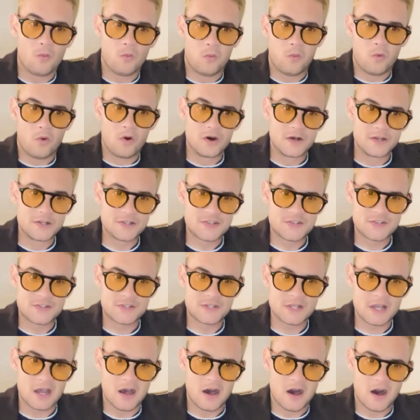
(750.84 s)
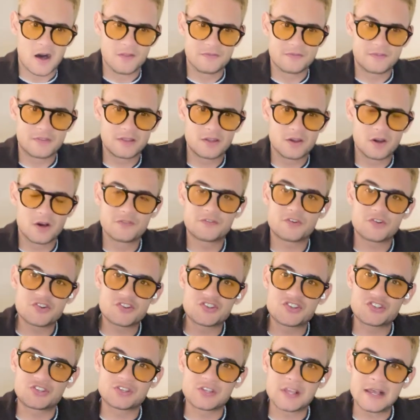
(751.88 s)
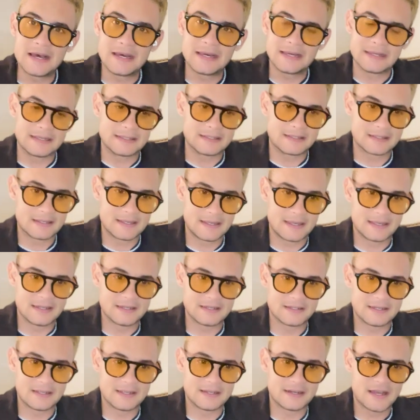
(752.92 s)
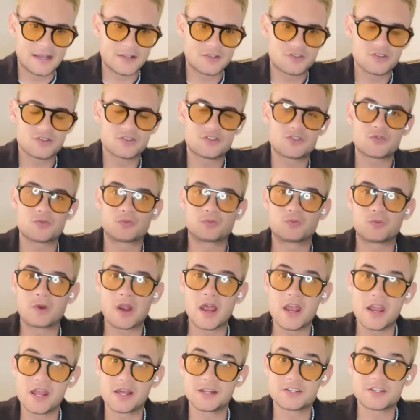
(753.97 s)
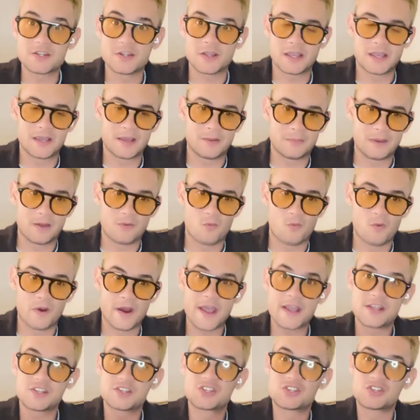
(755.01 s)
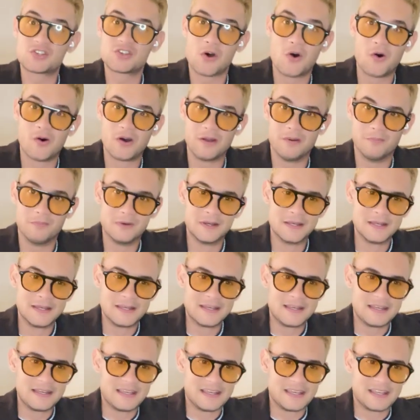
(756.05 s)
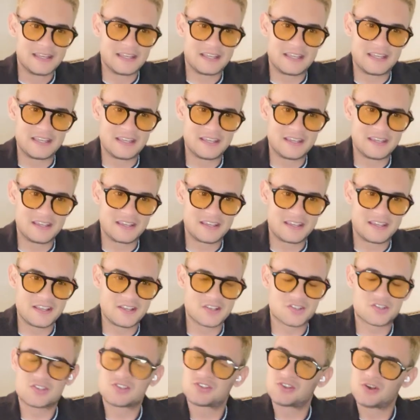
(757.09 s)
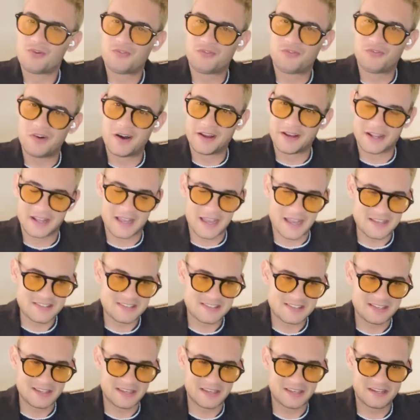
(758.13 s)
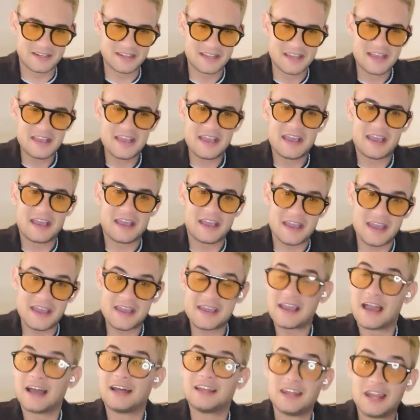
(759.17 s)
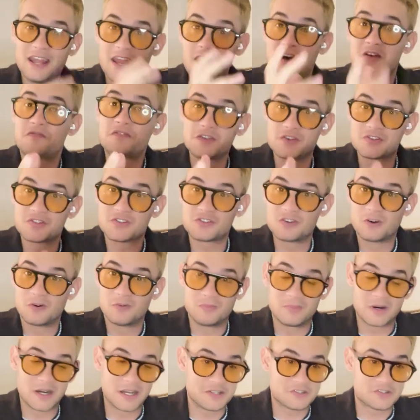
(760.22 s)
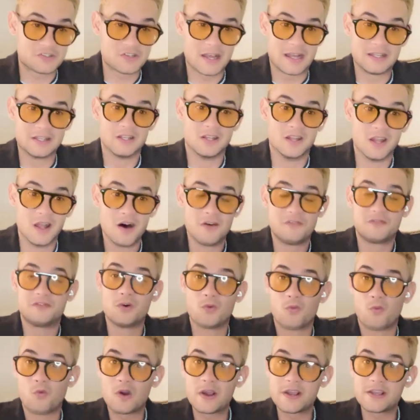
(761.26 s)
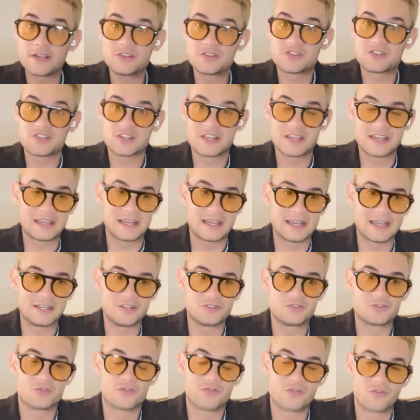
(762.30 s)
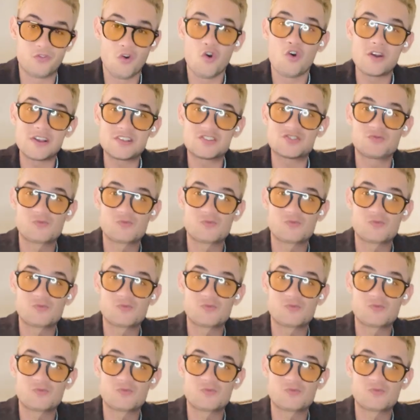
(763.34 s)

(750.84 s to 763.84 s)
was on the other side, and I just ran onto him, and when I saw him, he is so funny. I said, "Hey, I love you so much. I love the way you sing, and your voice